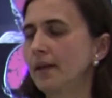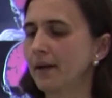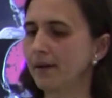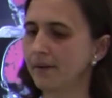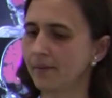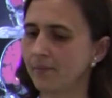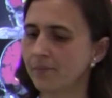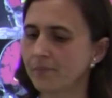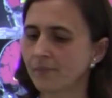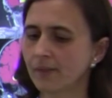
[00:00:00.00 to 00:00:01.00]
um,
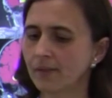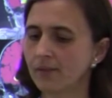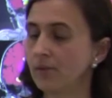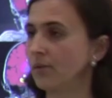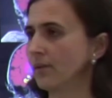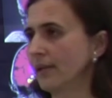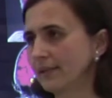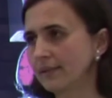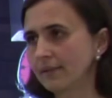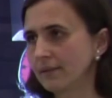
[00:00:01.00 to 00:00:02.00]
you know,
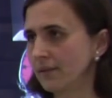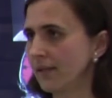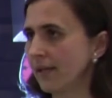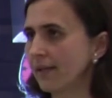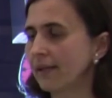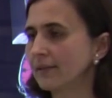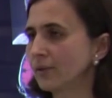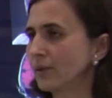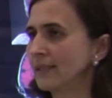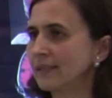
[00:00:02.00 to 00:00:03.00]
less, not as
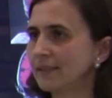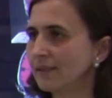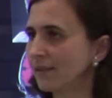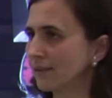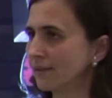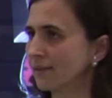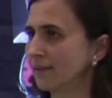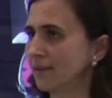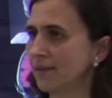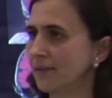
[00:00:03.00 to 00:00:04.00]
noisy as
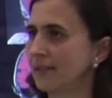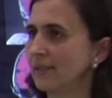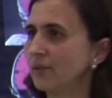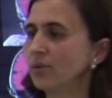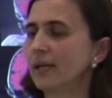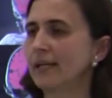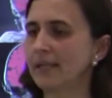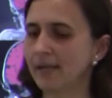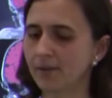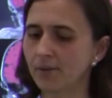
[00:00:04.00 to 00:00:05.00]
uh, they do right
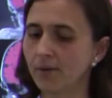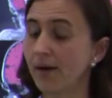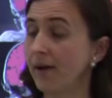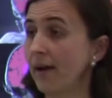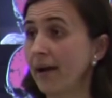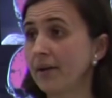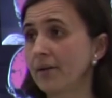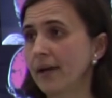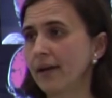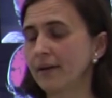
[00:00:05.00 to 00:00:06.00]
now, uh, higher,
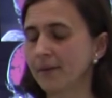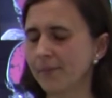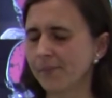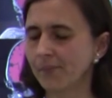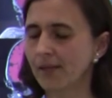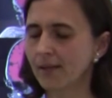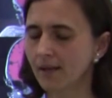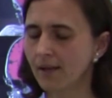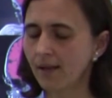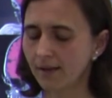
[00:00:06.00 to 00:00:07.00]
um,
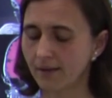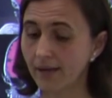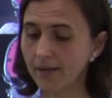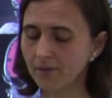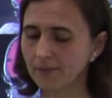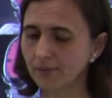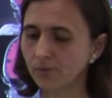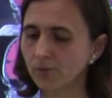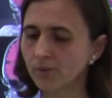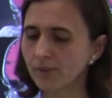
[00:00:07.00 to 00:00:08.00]
uh, higher
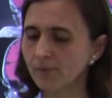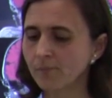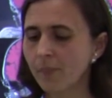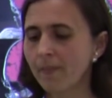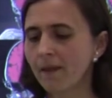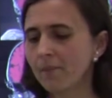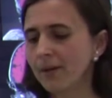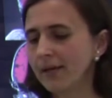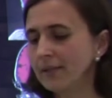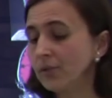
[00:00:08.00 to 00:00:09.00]
resolution.
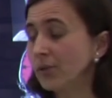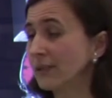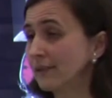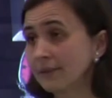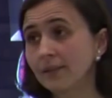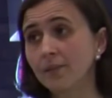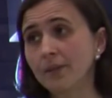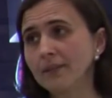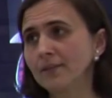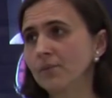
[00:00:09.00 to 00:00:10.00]
But you know, it really
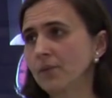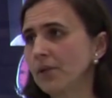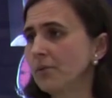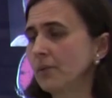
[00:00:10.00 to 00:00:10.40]
depends on what you